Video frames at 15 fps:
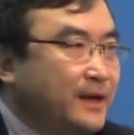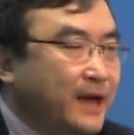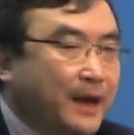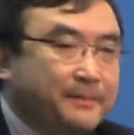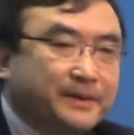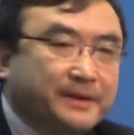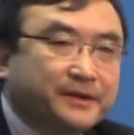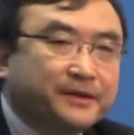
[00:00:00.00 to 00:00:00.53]

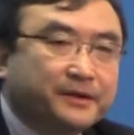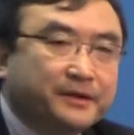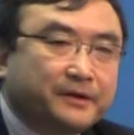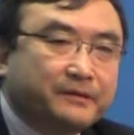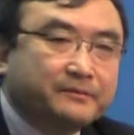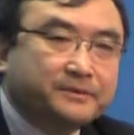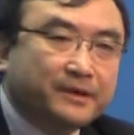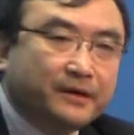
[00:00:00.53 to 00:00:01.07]
In
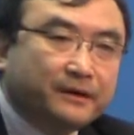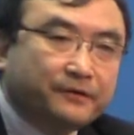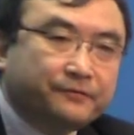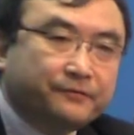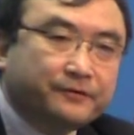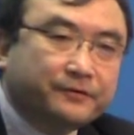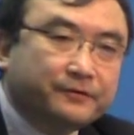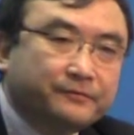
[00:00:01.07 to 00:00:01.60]
terms
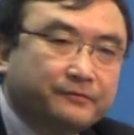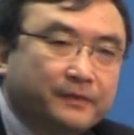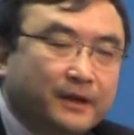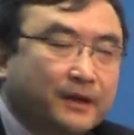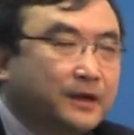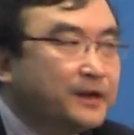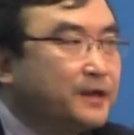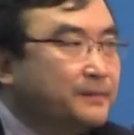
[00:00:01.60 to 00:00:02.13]
of
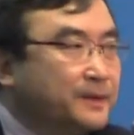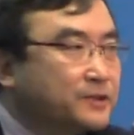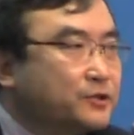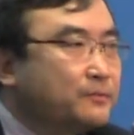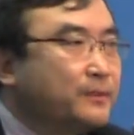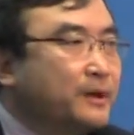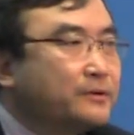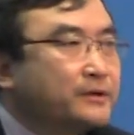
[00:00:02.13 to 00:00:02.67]

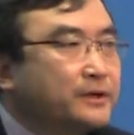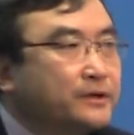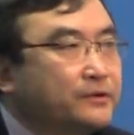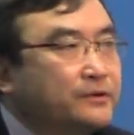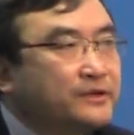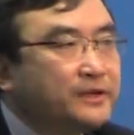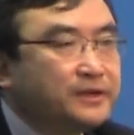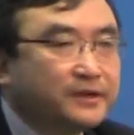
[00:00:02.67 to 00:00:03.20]
commercial
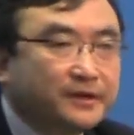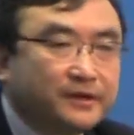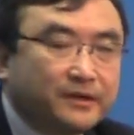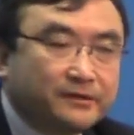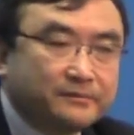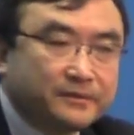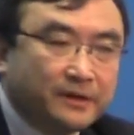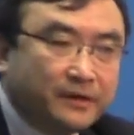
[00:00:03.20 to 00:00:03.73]
model, in
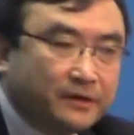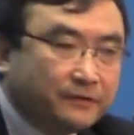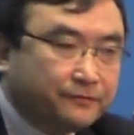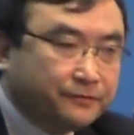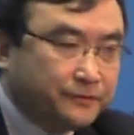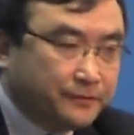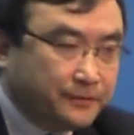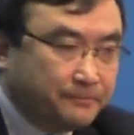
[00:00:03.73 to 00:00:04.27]
terms of